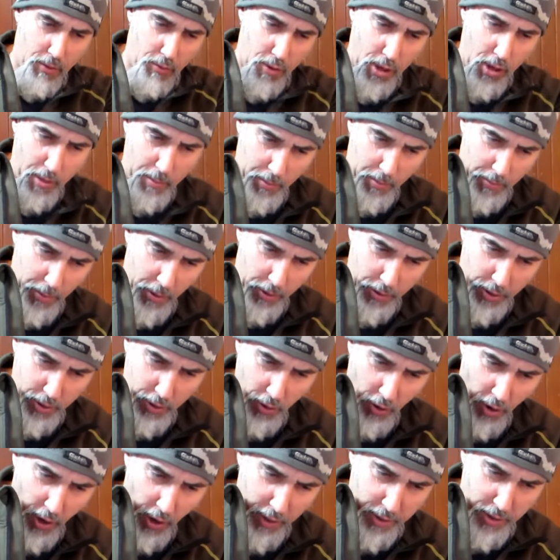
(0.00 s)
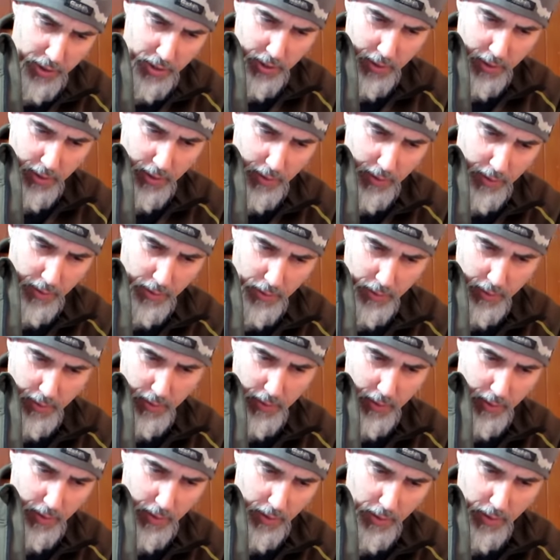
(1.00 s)
rub on both
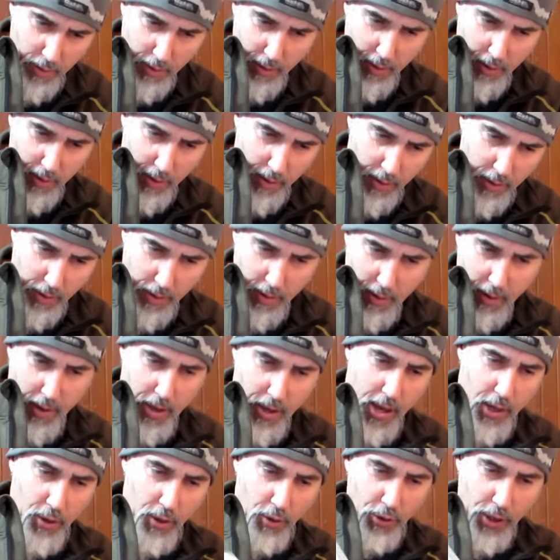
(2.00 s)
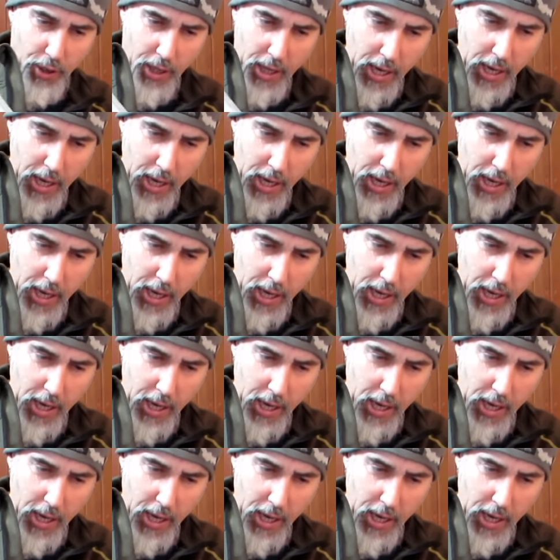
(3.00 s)
sides and on the